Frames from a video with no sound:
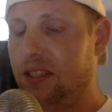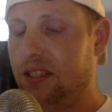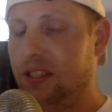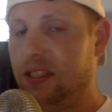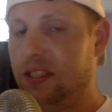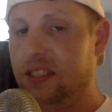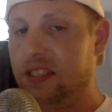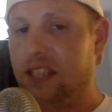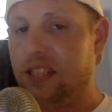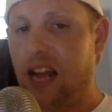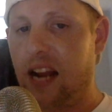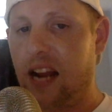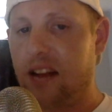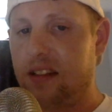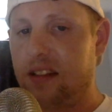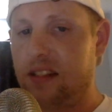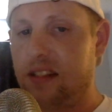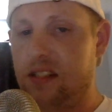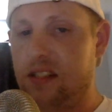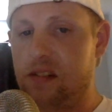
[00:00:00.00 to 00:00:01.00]

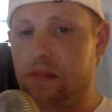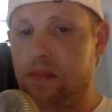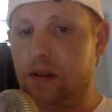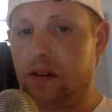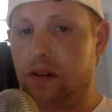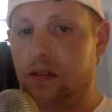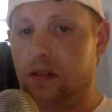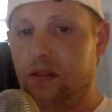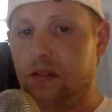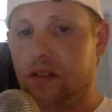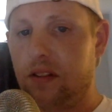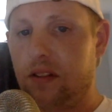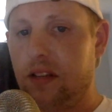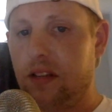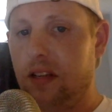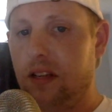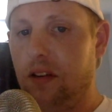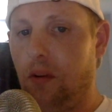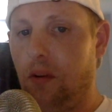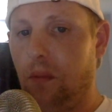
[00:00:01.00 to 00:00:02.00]
statuses about,
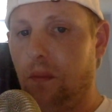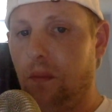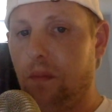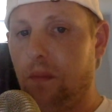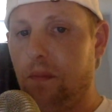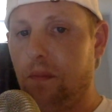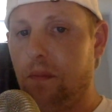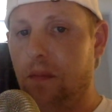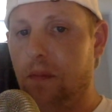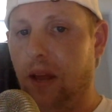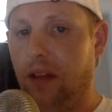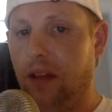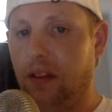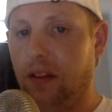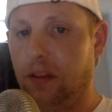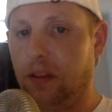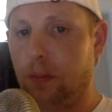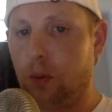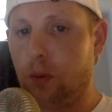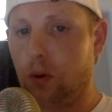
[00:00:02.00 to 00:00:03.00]
mad that
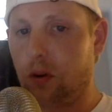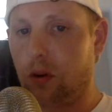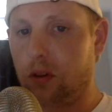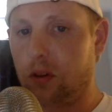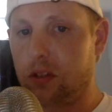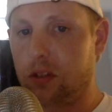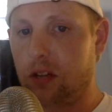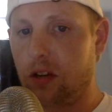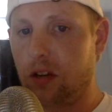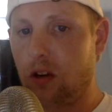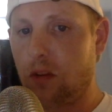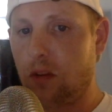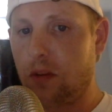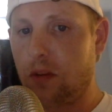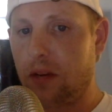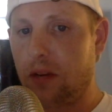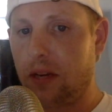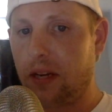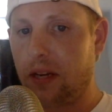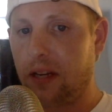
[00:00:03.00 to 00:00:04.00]
the border's not
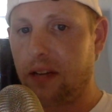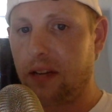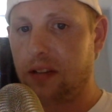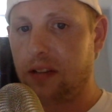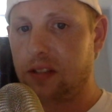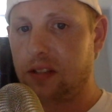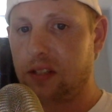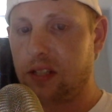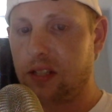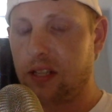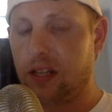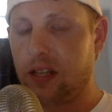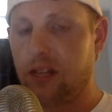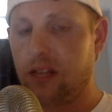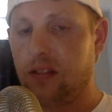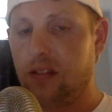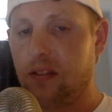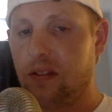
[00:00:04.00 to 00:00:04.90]
opening and this and that.